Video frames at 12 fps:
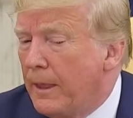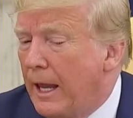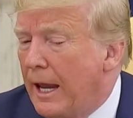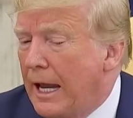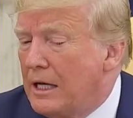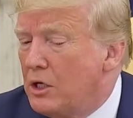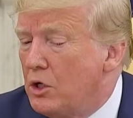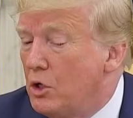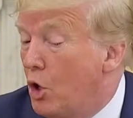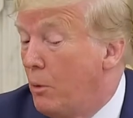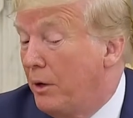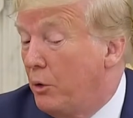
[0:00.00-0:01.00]
And
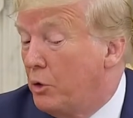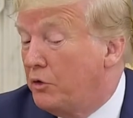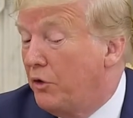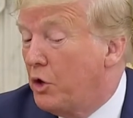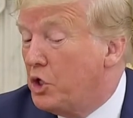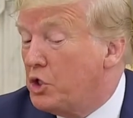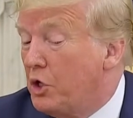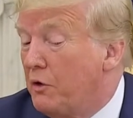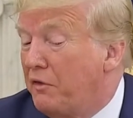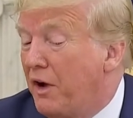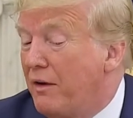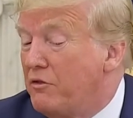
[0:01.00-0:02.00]
nobody was focused
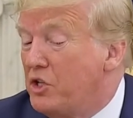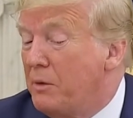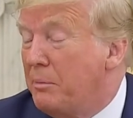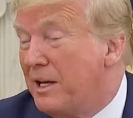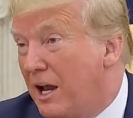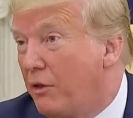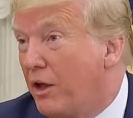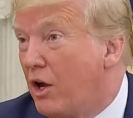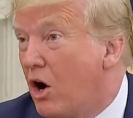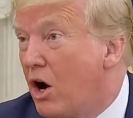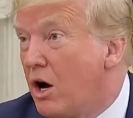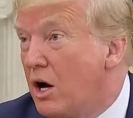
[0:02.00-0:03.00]
on five G, but now they
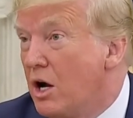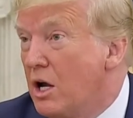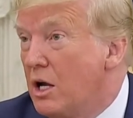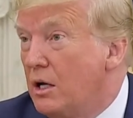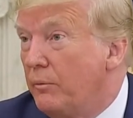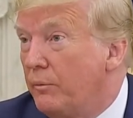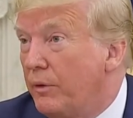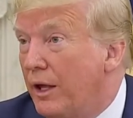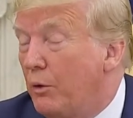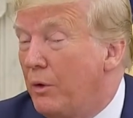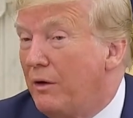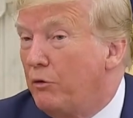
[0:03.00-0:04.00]
are.
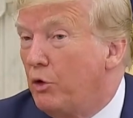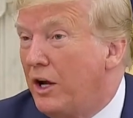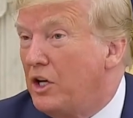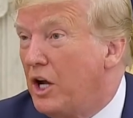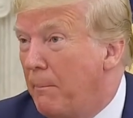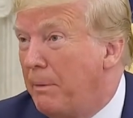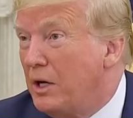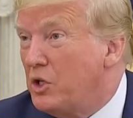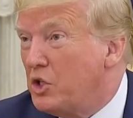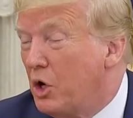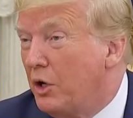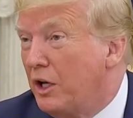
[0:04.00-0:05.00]
And we have great
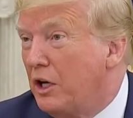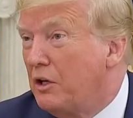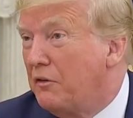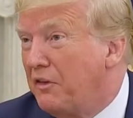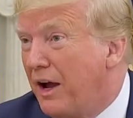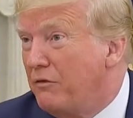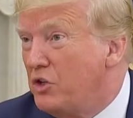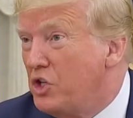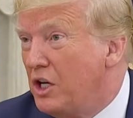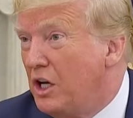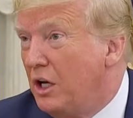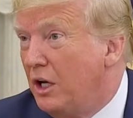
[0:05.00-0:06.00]
companies going into five
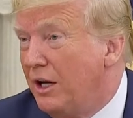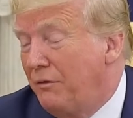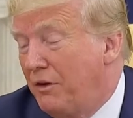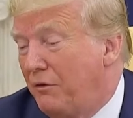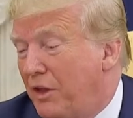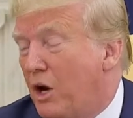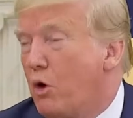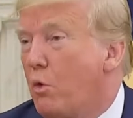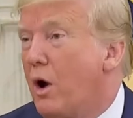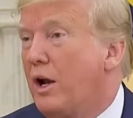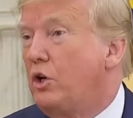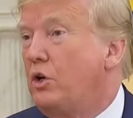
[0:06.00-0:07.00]
G, even if they don't
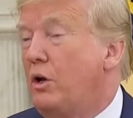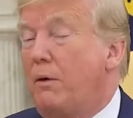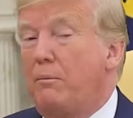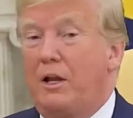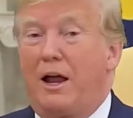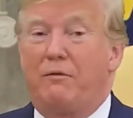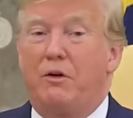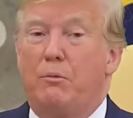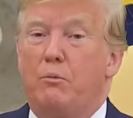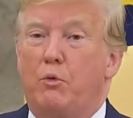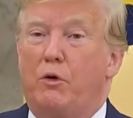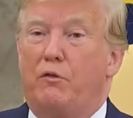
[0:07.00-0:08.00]
want it to. A lot of
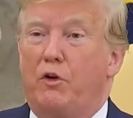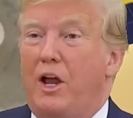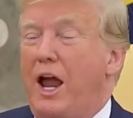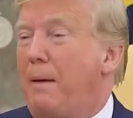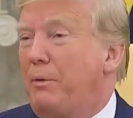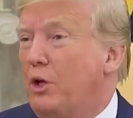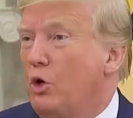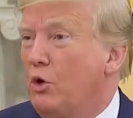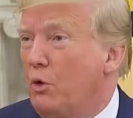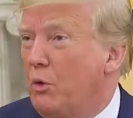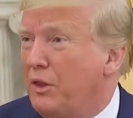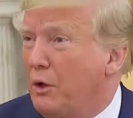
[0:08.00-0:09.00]
them were very happy
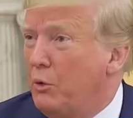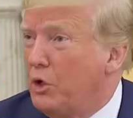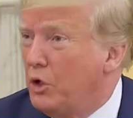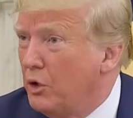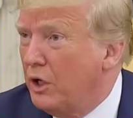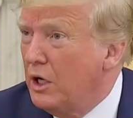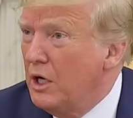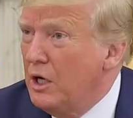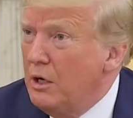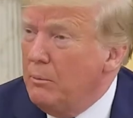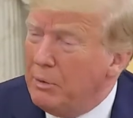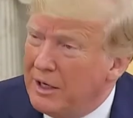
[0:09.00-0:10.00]
doing what they were doing,
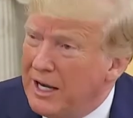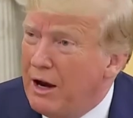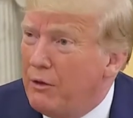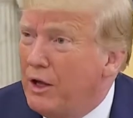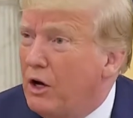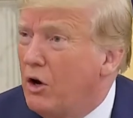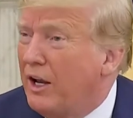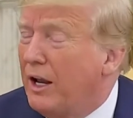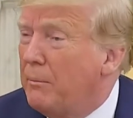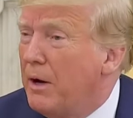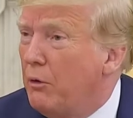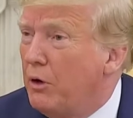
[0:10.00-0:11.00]
but now they're going,
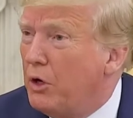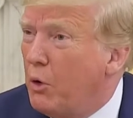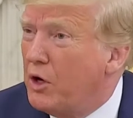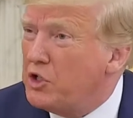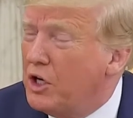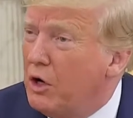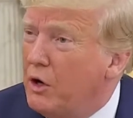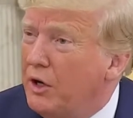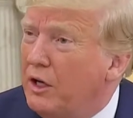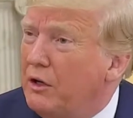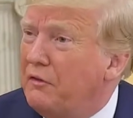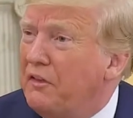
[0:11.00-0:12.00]
at my request, they're
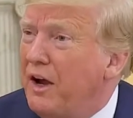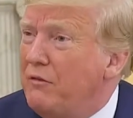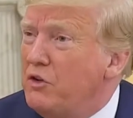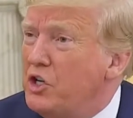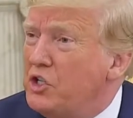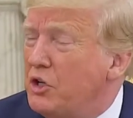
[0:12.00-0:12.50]
going into five G.